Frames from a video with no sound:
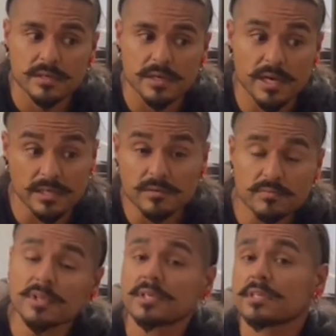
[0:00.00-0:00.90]
And it
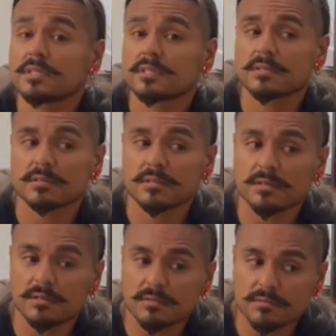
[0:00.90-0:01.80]
really is
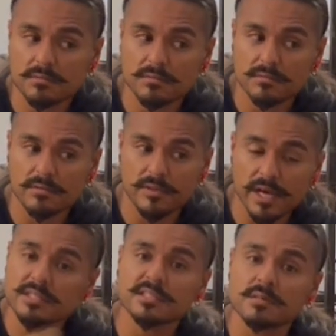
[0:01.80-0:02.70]

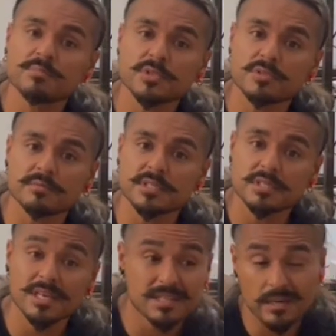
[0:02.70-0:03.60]
that simple to be
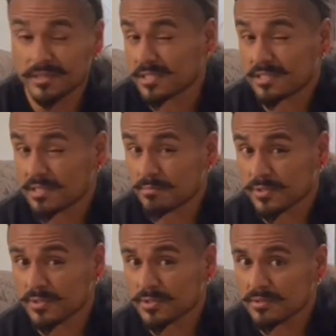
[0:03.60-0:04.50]
said. Now, is it simple
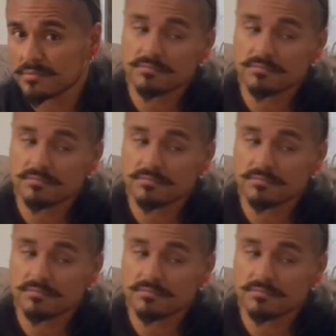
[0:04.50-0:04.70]
to do?